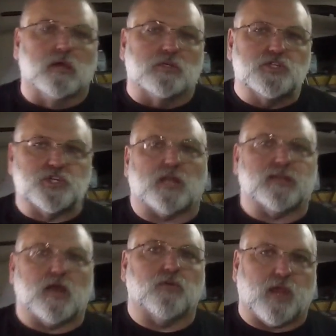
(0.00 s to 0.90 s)

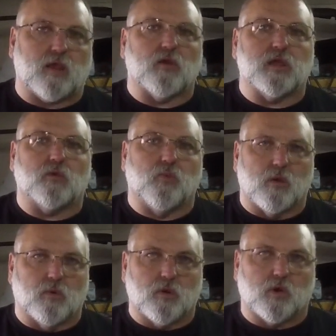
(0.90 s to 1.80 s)
shutdown area where
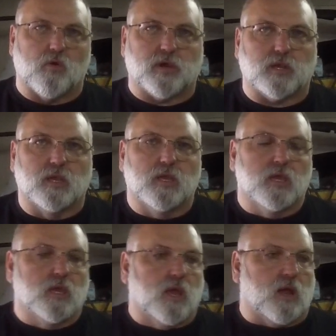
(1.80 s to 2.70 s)
we were going,
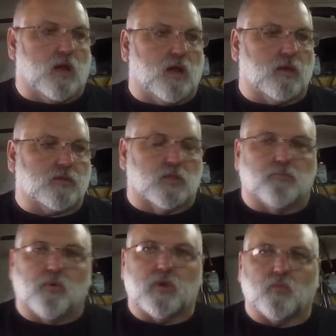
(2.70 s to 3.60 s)
to the
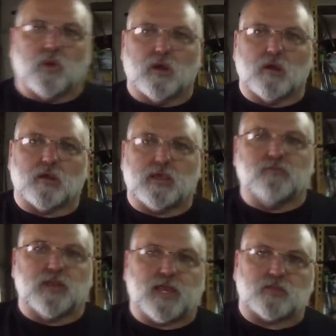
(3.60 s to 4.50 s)
point where
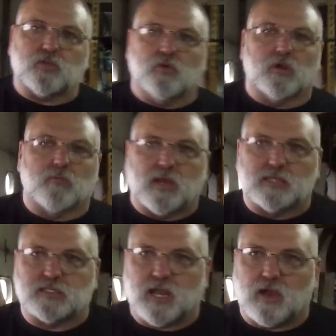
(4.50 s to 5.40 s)
even at 200
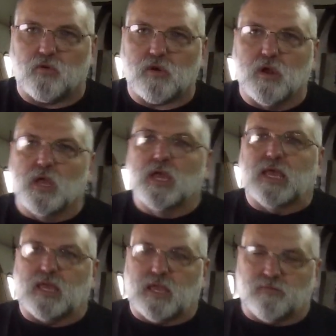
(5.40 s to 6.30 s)
miles an hour,
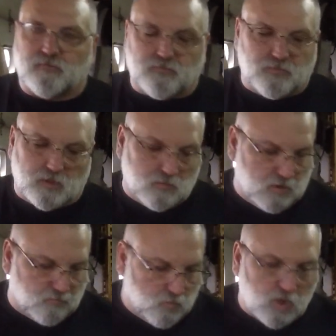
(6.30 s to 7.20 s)

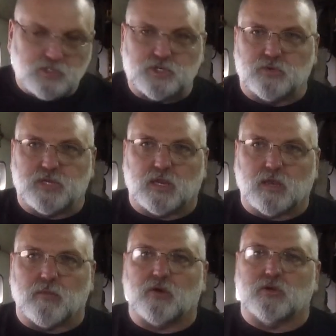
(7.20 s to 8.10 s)
if one chute didn't
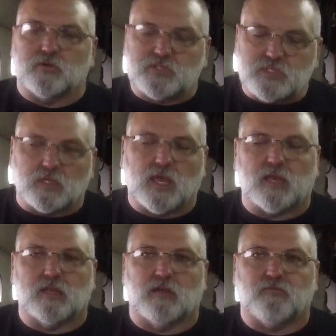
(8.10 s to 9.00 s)
come out, you still had
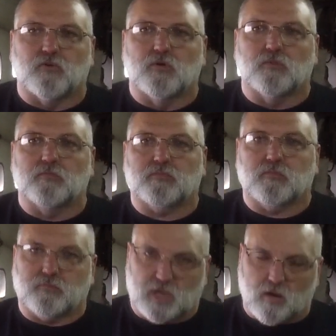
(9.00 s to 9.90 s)
enough room,
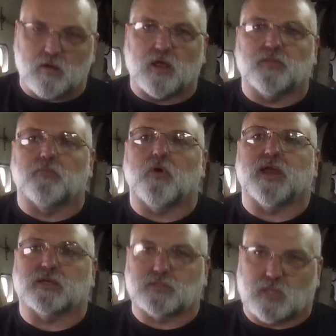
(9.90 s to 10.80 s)
be hard on the
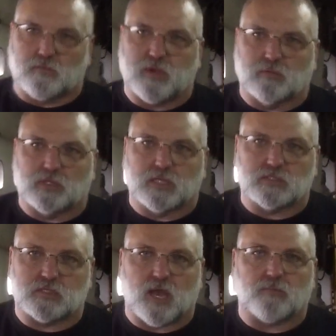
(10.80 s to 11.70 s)
brakes, and be able to get
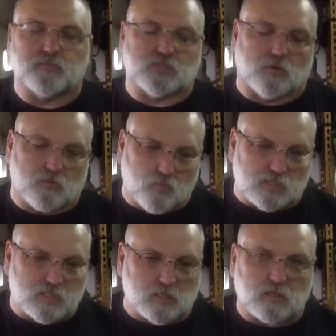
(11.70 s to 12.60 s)
stopped. So it wasn't